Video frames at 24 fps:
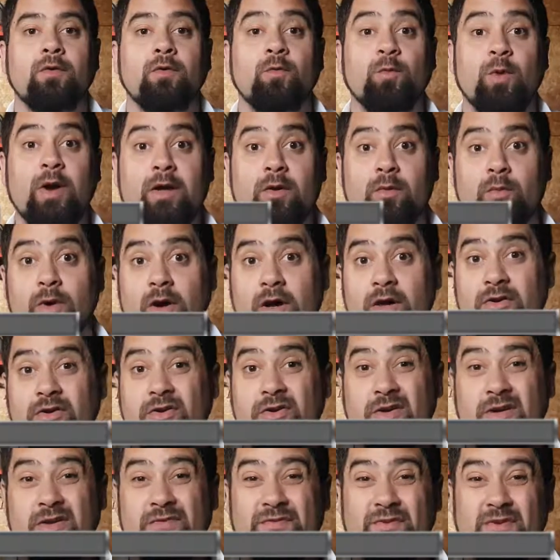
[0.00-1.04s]
Well
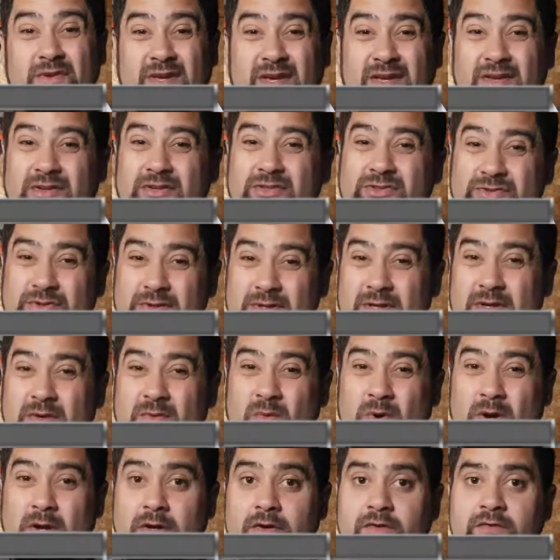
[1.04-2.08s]
water. If you get your drinking
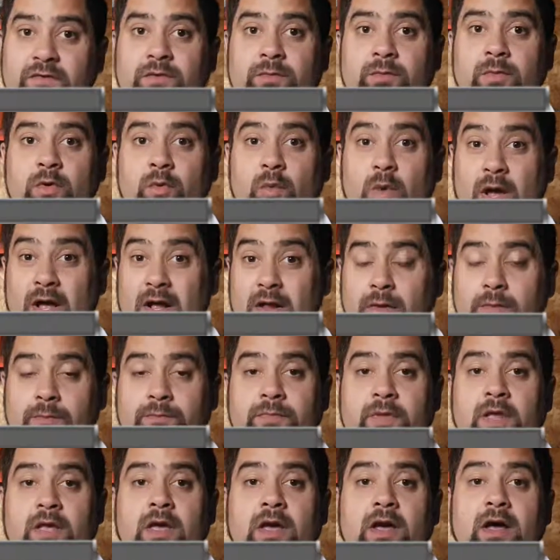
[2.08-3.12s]
water from a well,
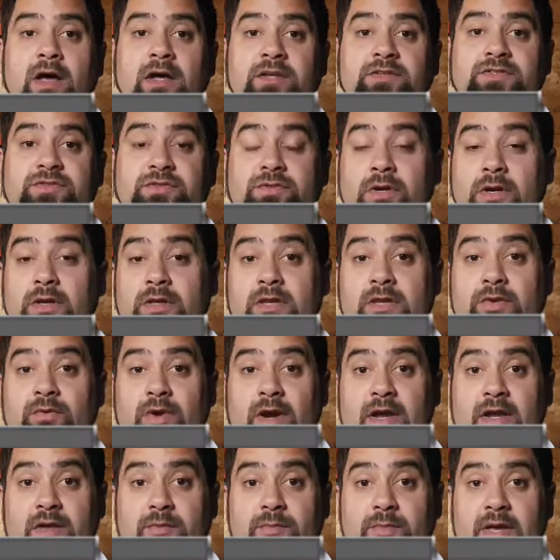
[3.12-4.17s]
I strongly
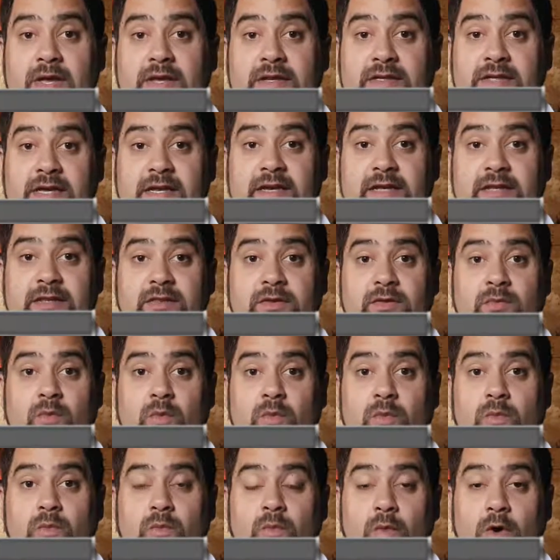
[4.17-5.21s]
recommend getting
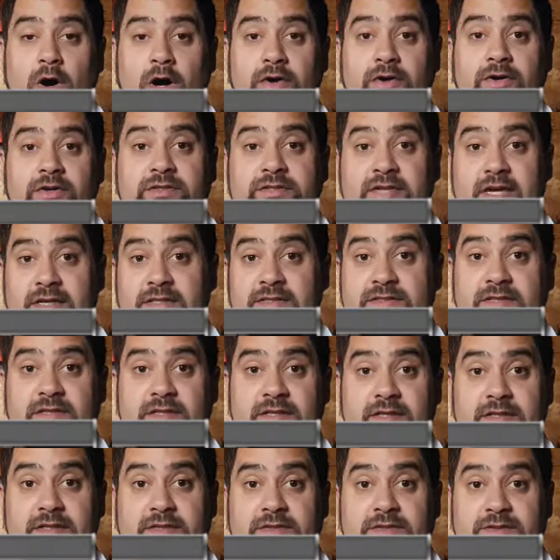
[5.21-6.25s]
the water tested
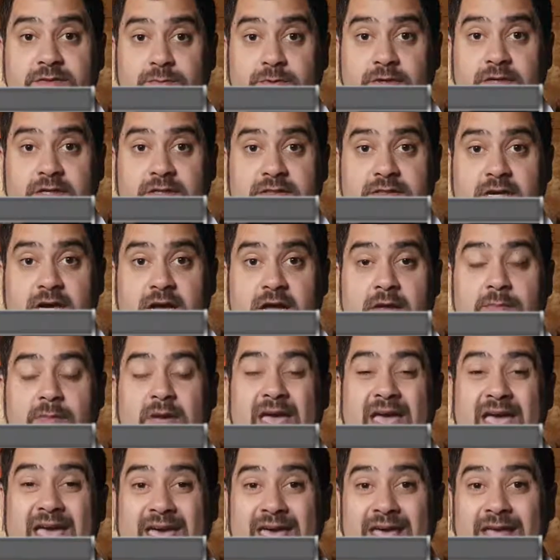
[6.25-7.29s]
in the springtime
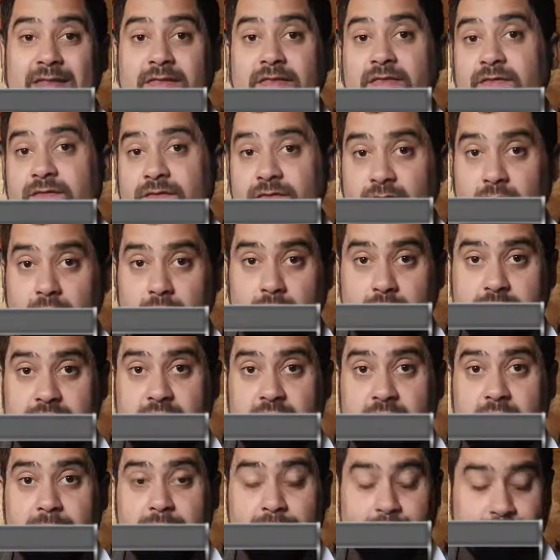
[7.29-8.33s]
and the fall time.